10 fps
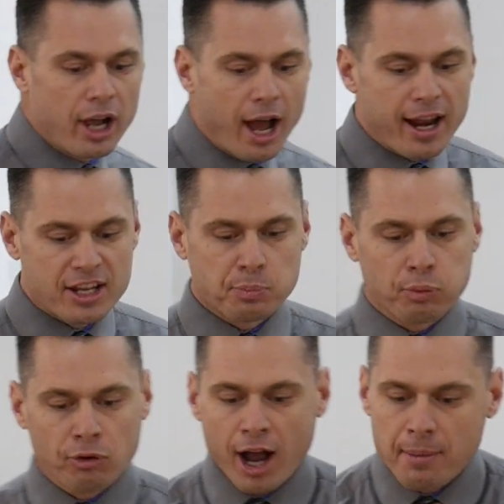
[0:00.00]
God has
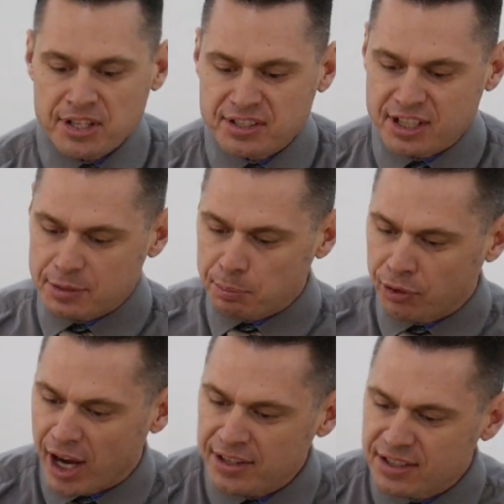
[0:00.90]
promised His
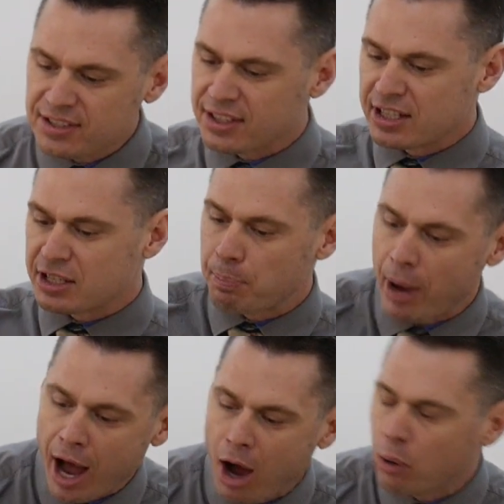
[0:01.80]
presence and His
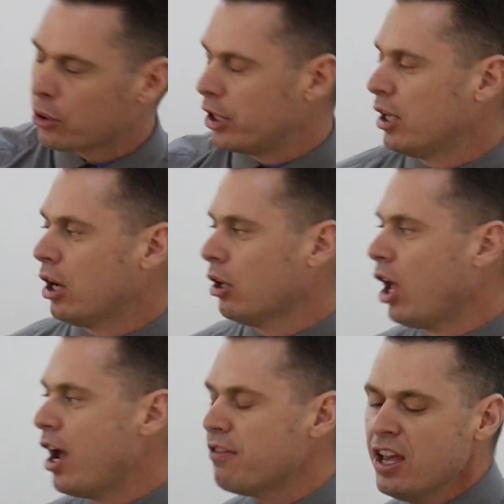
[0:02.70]
power in our
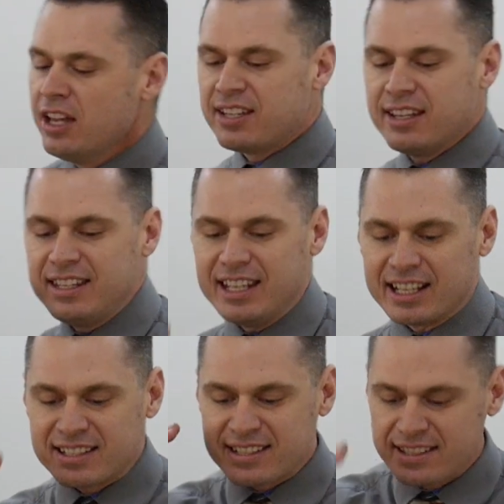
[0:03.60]
life to the
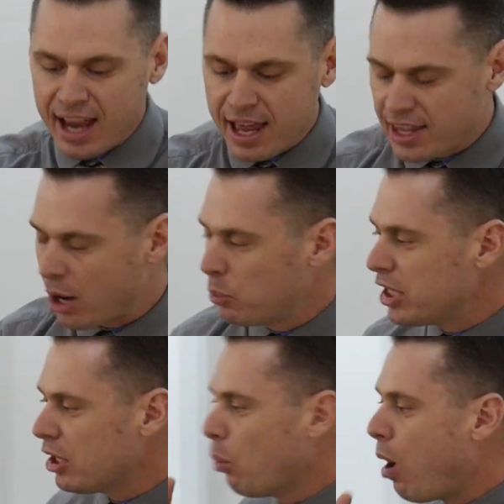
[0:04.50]
extent that we
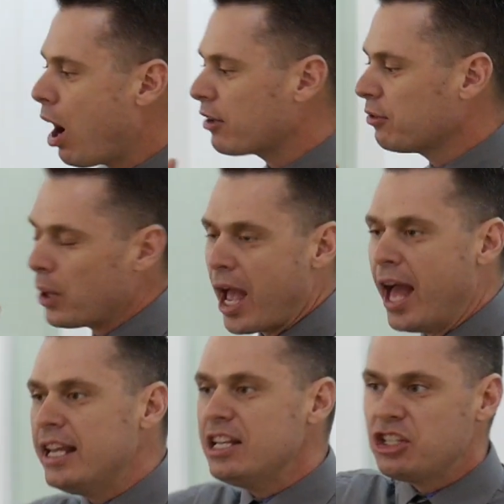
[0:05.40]
can walk through
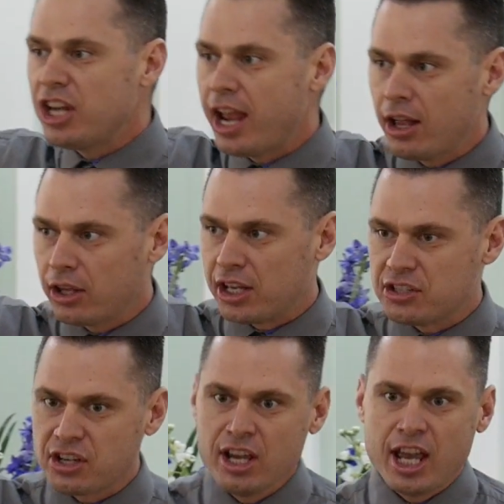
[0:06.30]
any
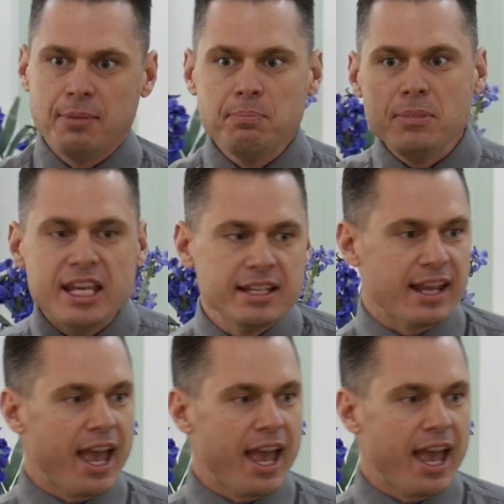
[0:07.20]
challenge and meet